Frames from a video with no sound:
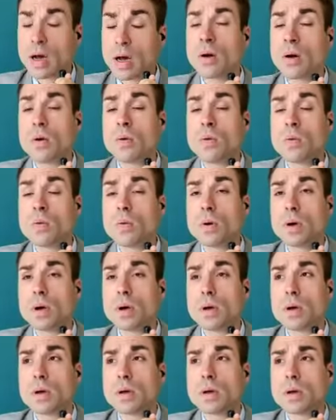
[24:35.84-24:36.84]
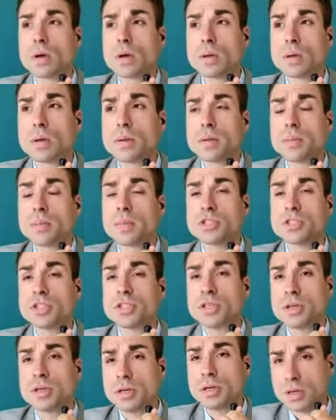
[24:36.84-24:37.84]
how the
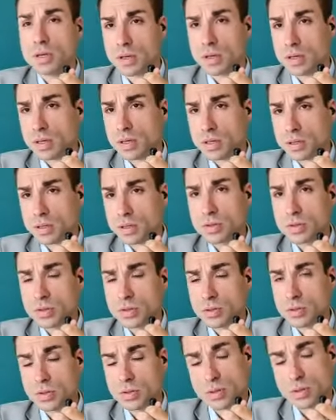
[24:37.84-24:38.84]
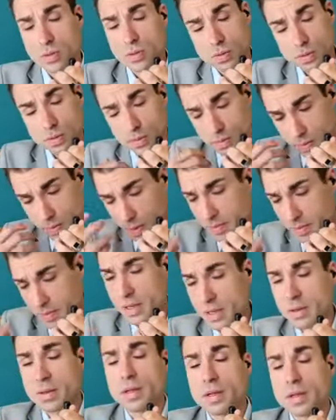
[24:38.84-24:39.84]
machine learning, or I
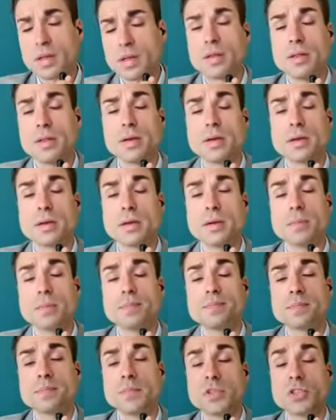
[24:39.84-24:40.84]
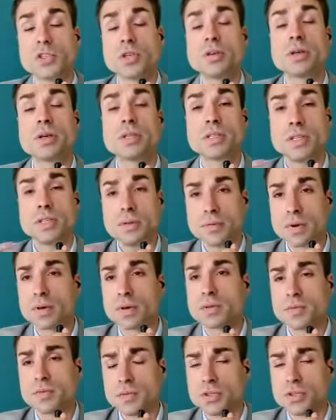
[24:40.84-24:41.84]
mean, the generative
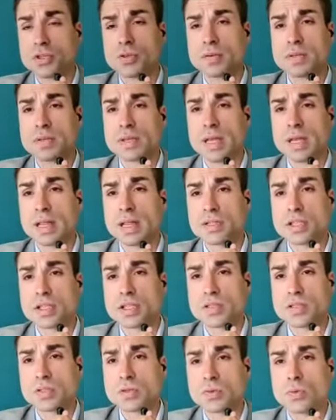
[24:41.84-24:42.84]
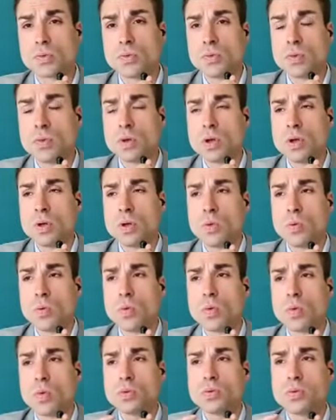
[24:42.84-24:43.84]
artificial intelligence tool
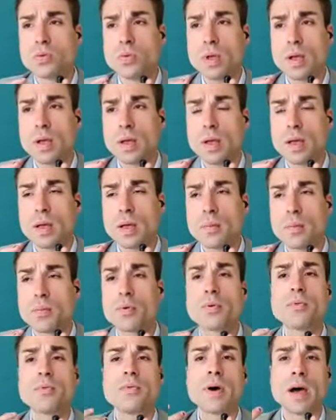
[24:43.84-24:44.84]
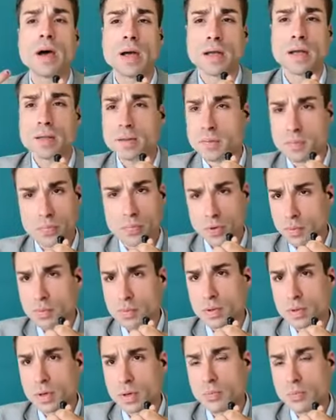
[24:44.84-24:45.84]
will provide
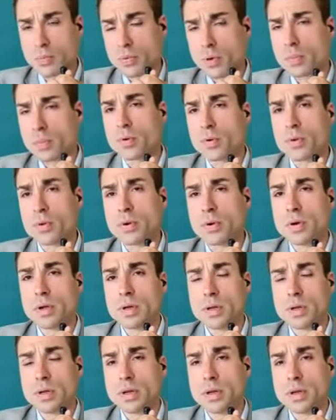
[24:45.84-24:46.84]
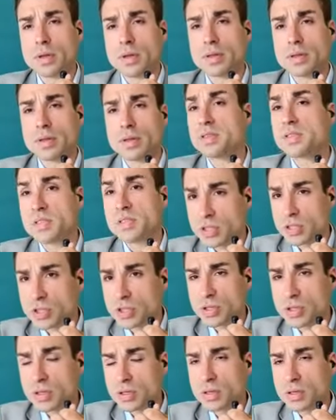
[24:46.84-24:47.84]
a proper
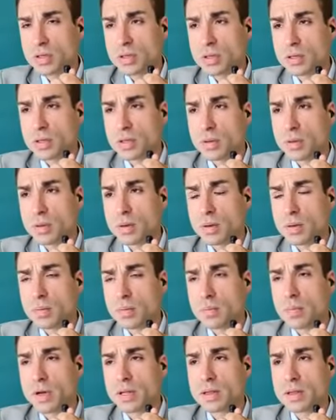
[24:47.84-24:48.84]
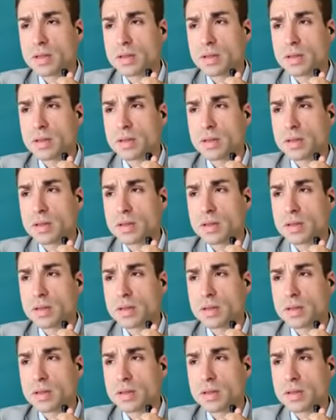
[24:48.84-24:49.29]
decision, but